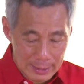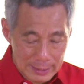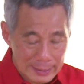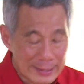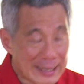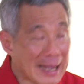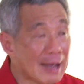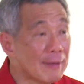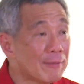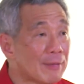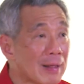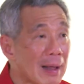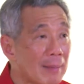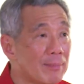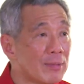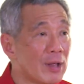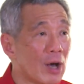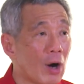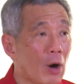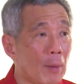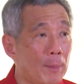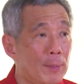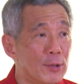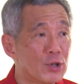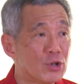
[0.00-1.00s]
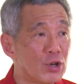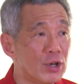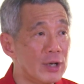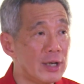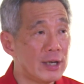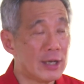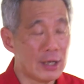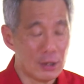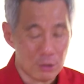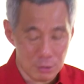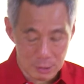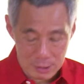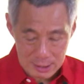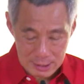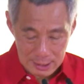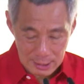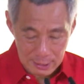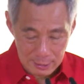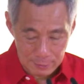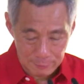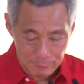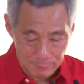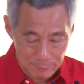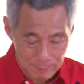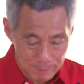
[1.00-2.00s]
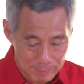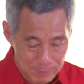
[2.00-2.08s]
Give them the opportunity to serve.